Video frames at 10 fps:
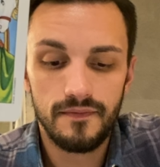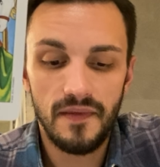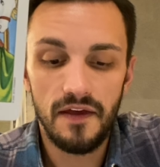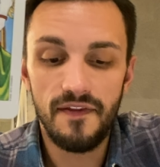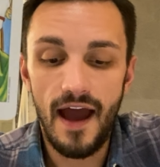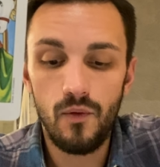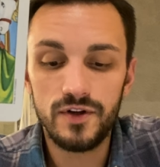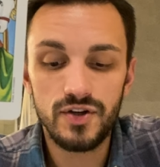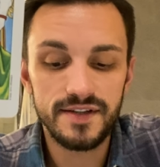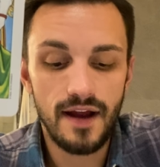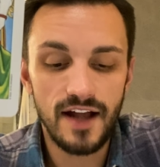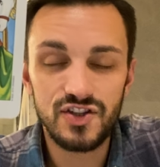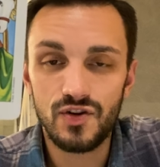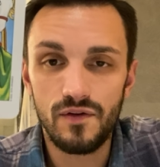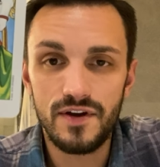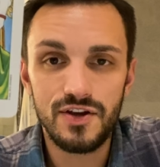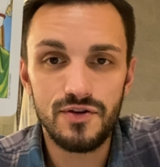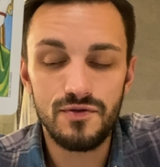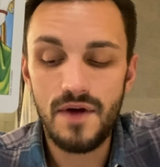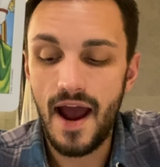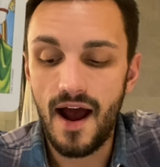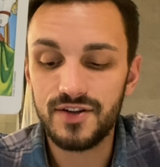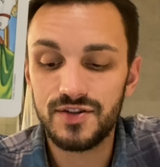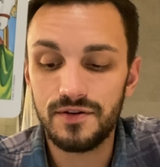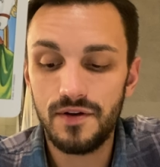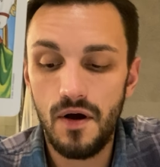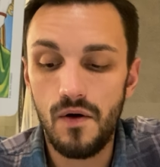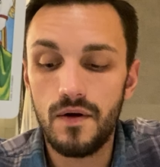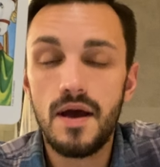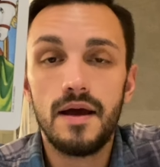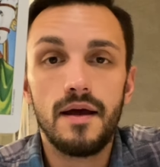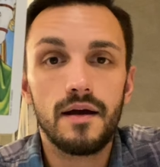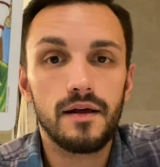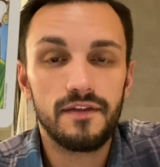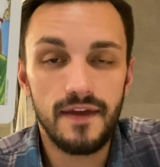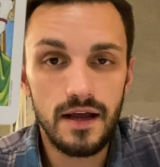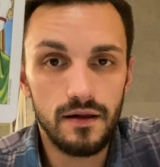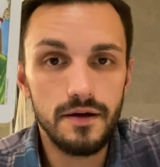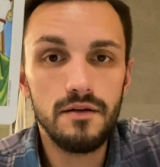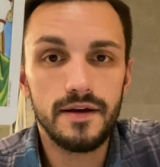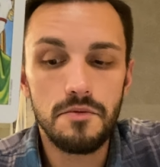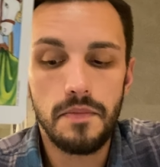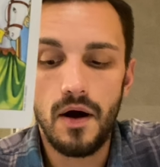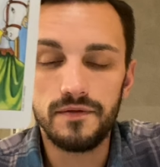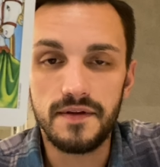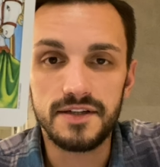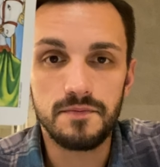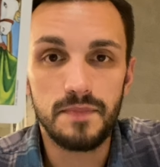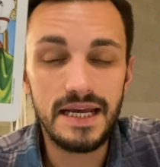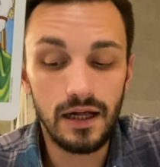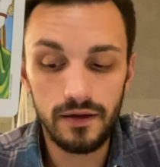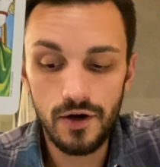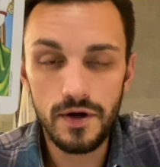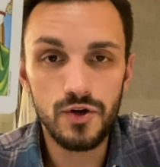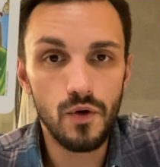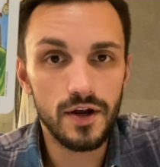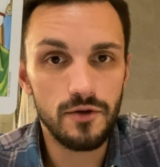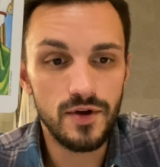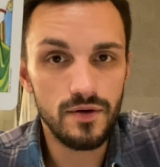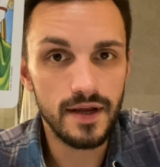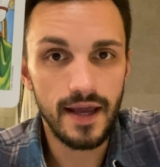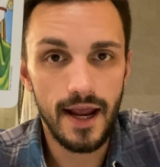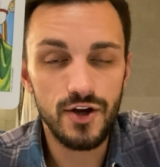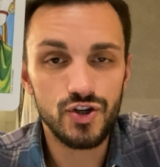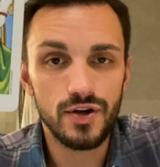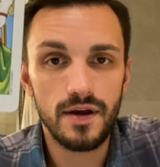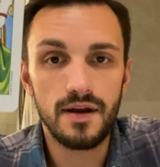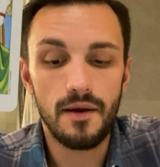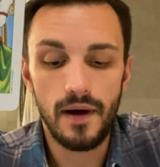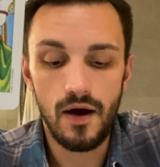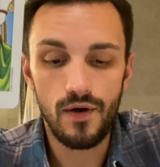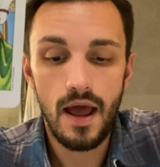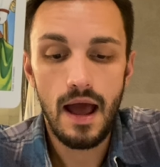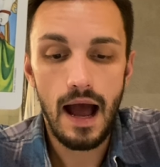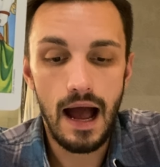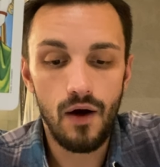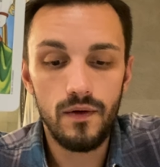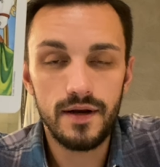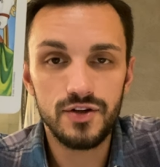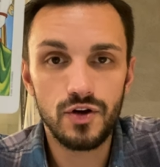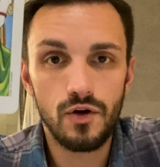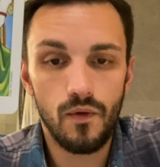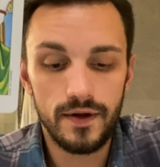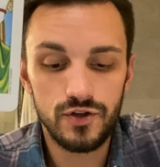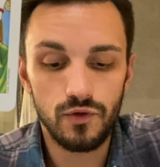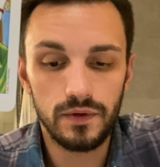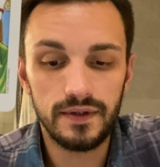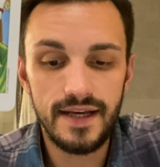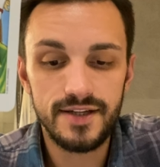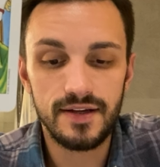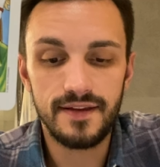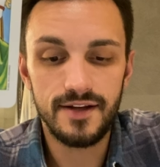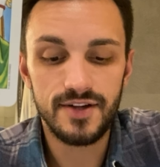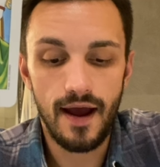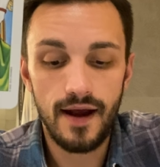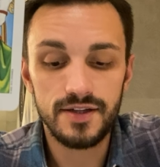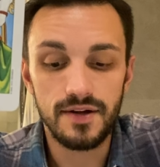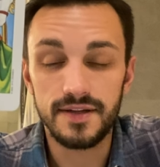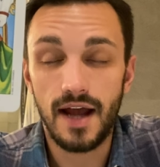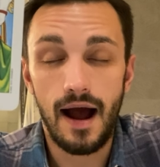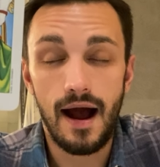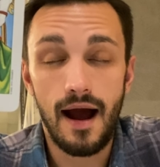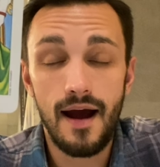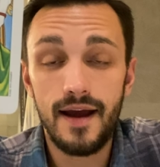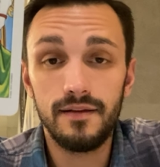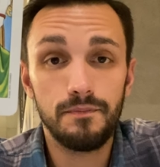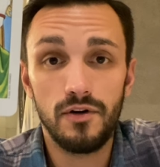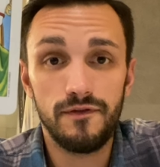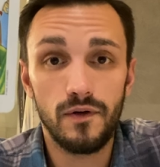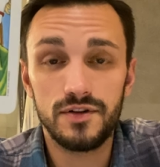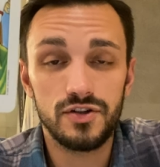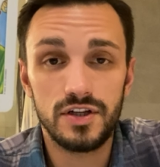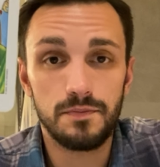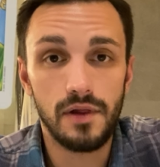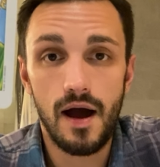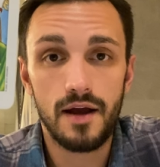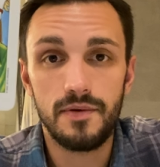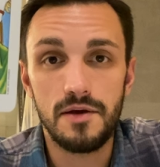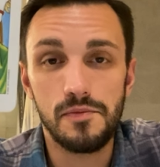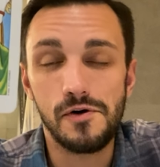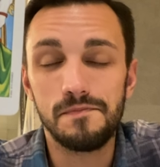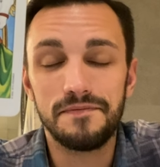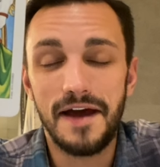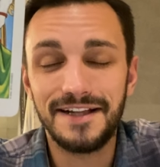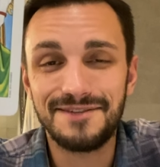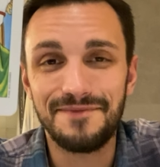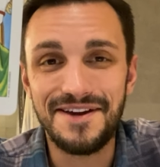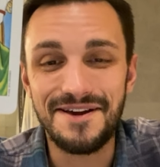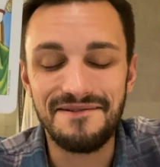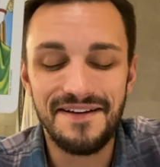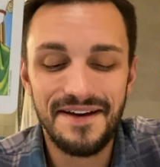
That which is not serving you has to go. Think clearly about this. Be clear in your communication about how it is you're going to release these exes. I prefer to just block people. That's me.